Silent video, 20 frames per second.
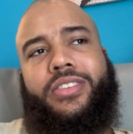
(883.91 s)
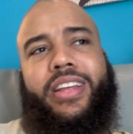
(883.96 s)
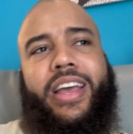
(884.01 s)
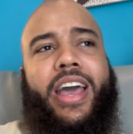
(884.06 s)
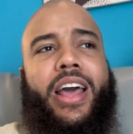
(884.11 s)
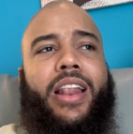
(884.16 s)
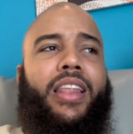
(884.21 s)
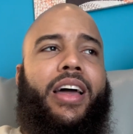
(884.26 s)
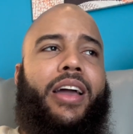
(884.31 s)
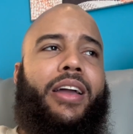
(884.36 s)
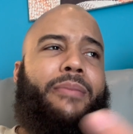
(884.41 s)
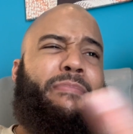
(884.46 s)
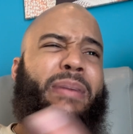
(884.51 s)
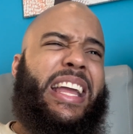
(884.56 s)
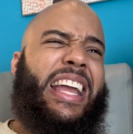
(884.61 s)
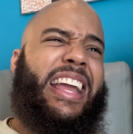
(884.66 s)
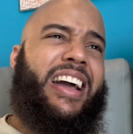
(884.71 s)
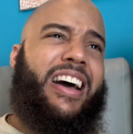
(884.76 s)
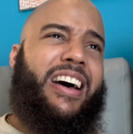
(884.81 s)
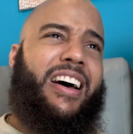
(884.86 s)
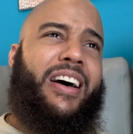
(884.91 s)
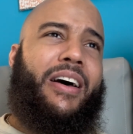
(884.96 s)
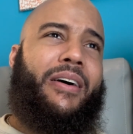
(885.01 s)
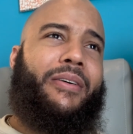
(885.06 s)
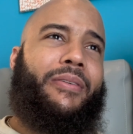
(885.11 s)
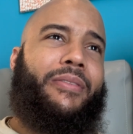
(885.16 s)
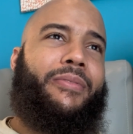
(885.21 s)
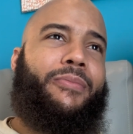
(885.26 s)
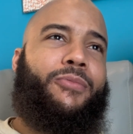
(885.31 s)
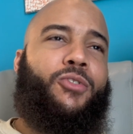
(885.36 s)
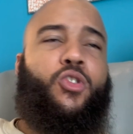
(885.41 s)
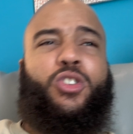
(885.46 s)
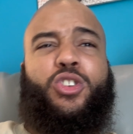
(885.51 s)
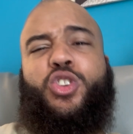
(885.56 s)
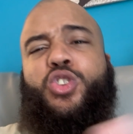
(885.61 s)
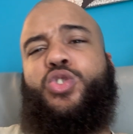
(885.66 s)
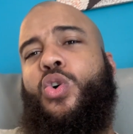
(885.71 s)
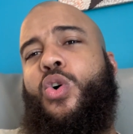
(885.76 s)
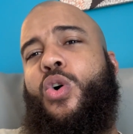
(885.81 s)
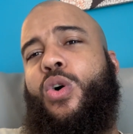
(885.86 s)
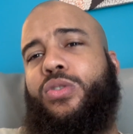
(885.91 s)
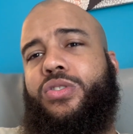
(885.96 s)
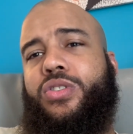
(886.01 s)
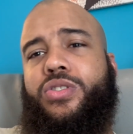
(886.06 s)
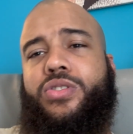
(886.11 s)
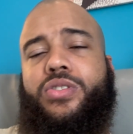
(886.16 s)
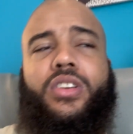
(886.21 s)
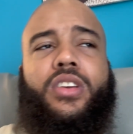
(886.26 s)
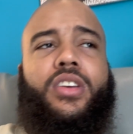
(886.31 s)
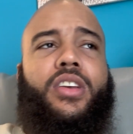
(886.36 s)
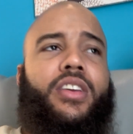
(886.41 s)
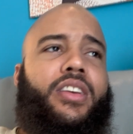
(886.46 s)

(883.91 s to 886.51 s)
They had like croissants.